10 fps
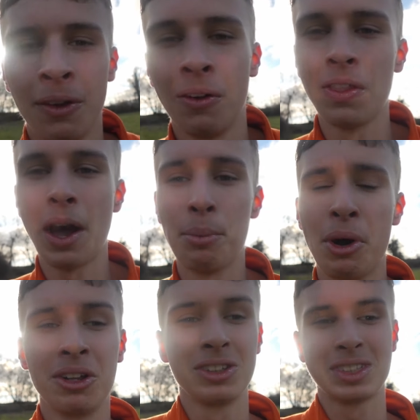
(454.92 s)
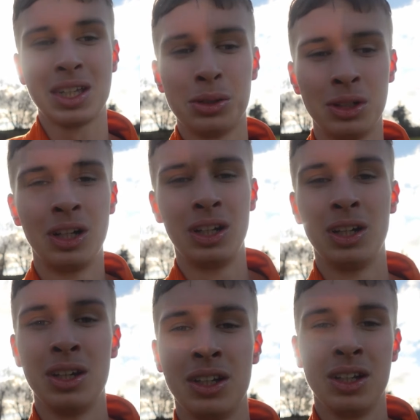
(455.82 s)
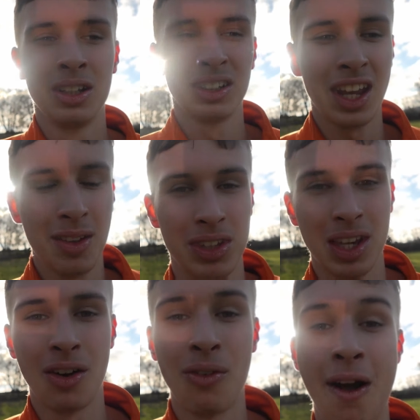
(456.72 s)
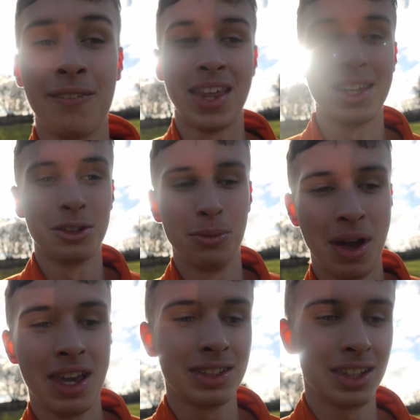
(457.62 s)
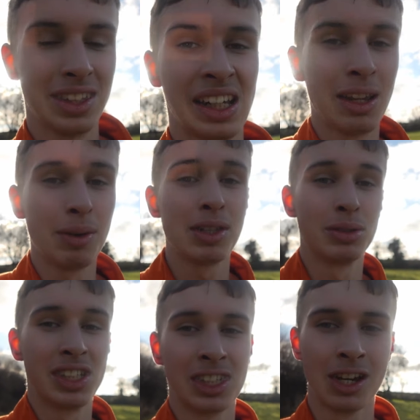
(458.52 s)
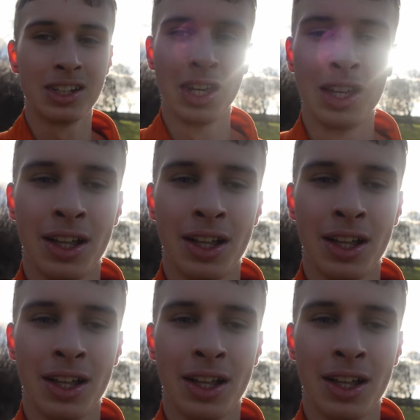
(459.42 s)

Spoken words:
on that, but still kept it around that sort of pace, that 10K pace, which is good.